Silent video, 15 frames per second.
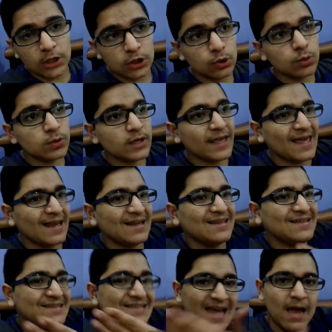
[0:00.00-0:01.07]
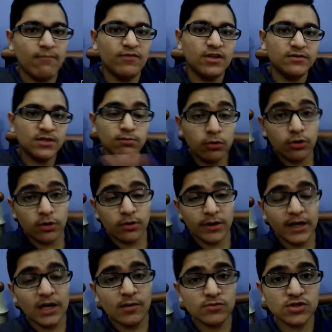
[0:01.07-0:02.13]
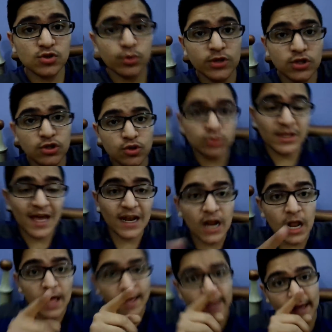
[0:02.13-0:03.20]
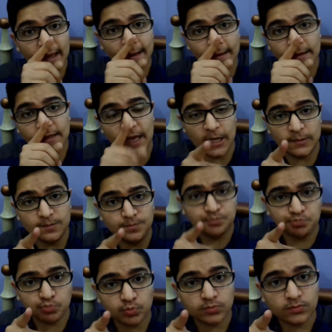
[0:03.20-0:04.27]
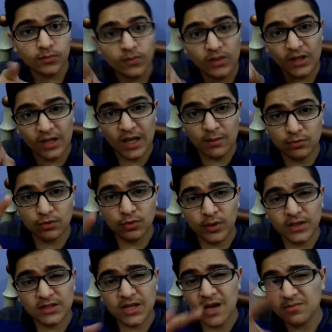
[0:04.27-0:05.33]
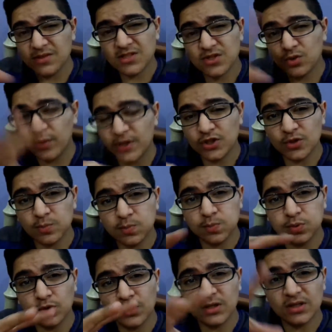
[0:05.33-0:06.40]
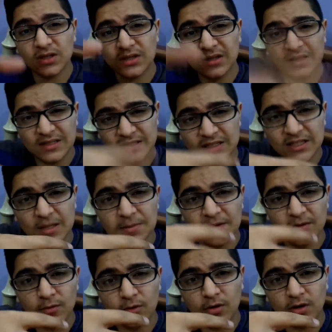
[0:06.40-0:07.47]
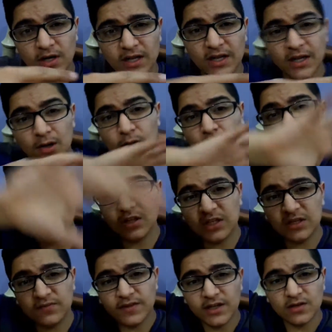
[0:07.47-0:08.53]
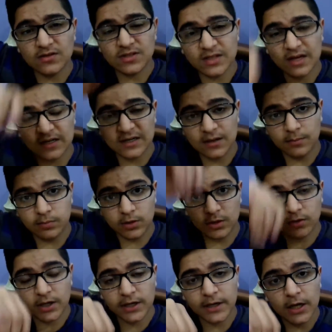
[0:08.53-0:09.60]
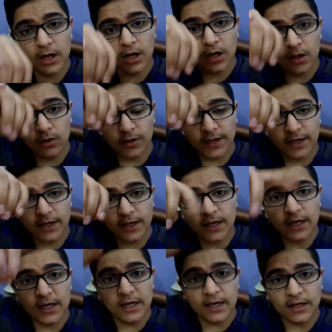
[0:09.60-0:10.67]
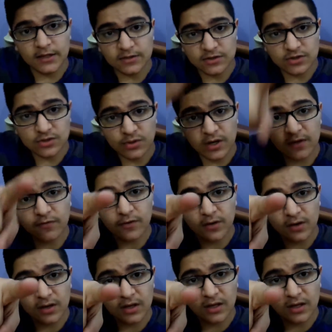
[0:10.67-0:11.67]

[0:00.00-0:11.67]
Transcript: to get damn videos uploaded okay I'm just going to do that and yeah I'm going I'm just going to put this clip that I'm recording in all the videos that I uploaded okay? And sorry for